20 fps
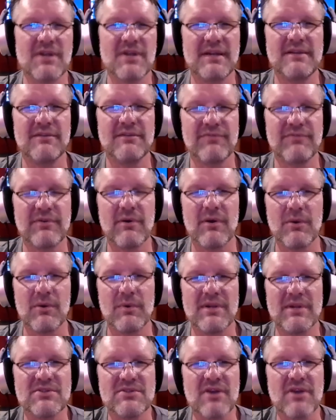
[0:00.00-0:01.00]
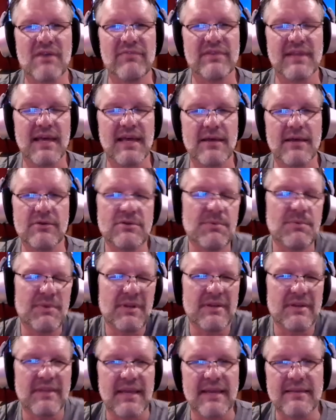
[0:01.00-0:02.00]
I need to figure out a way to soften that or something
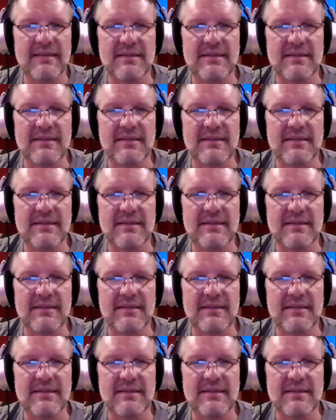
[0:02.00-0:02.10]
like that.